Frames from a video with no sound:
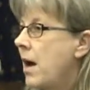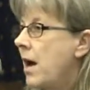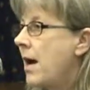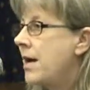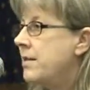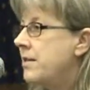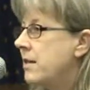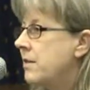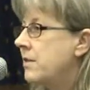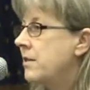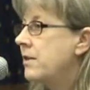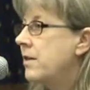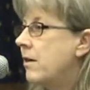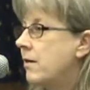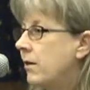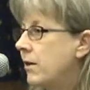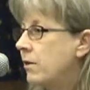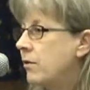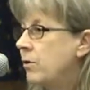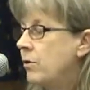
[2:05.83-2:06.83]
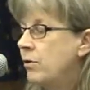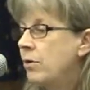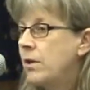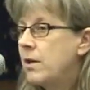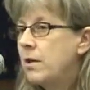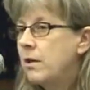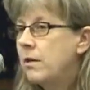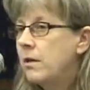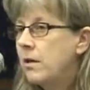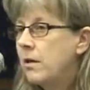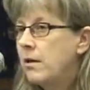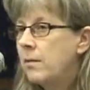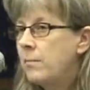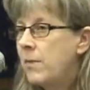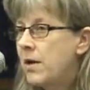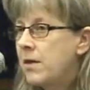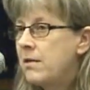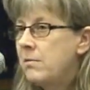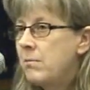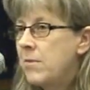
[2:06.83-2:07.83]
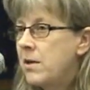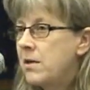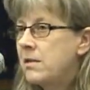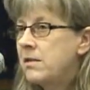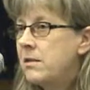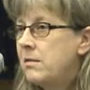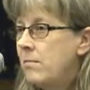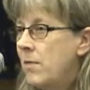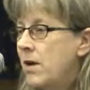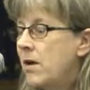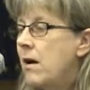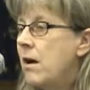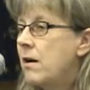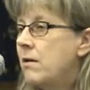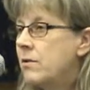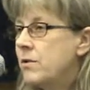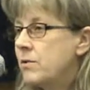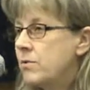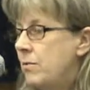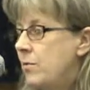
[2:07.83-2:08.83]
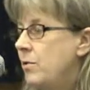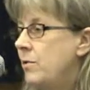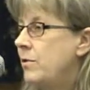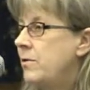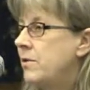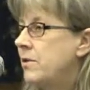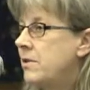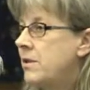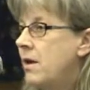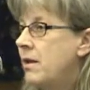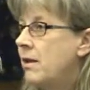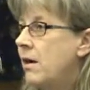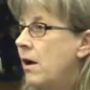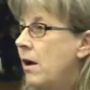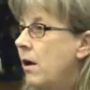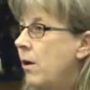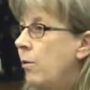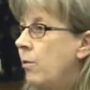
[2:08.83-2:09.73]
I talked to Darlene Hooley, my congresswoman, who said,